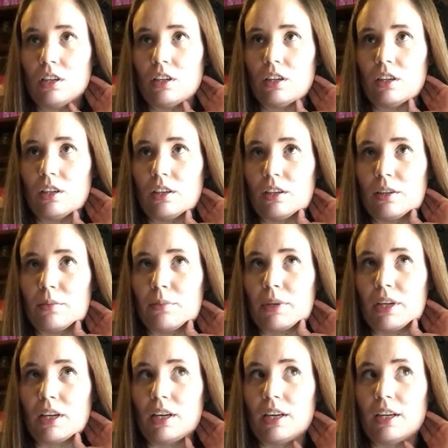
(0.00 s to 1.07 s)
Um,
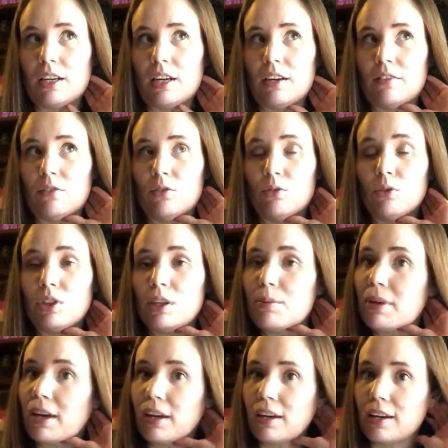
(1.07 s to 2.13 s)
I have really
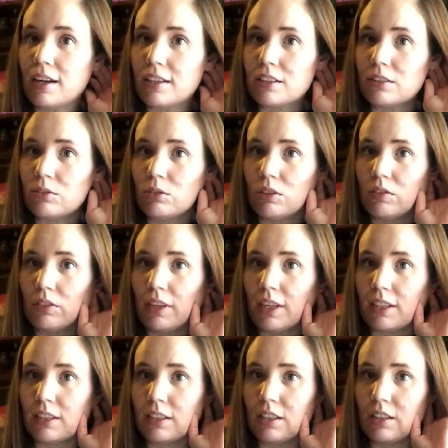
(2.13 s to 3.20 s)
bad acid
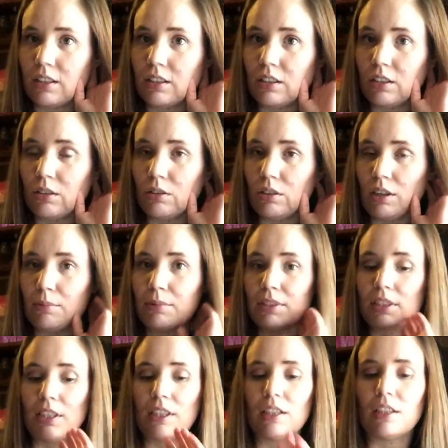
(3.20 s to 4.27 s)
reflux, so I've
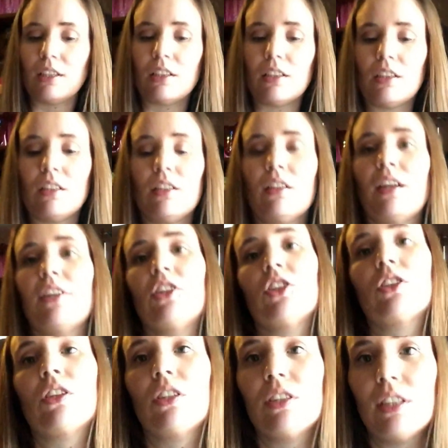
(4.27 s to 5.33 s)
been taking, I
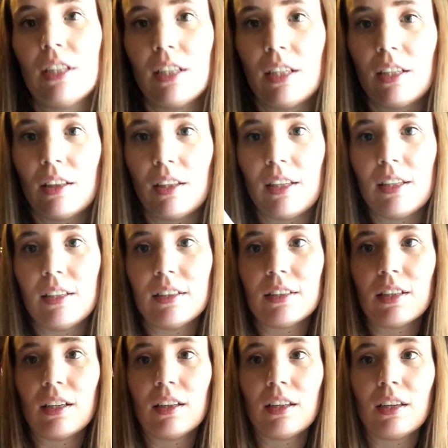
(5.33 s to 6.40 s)
just started taking these
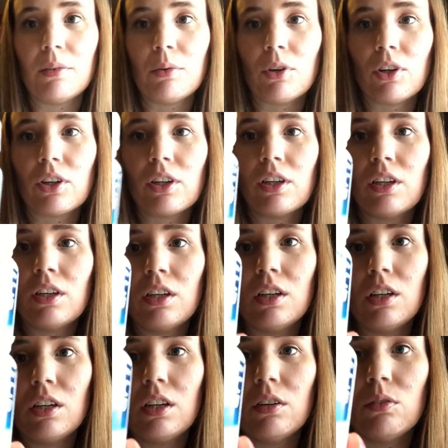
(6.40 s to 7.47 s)
and they work
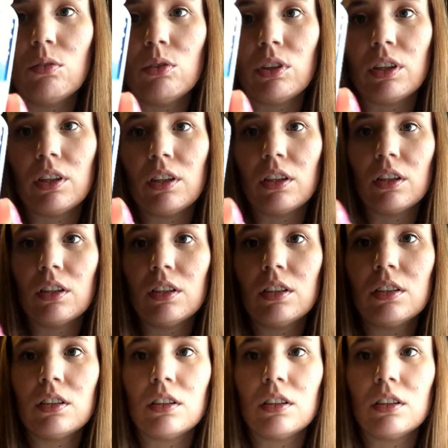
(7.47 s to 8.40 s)
really good.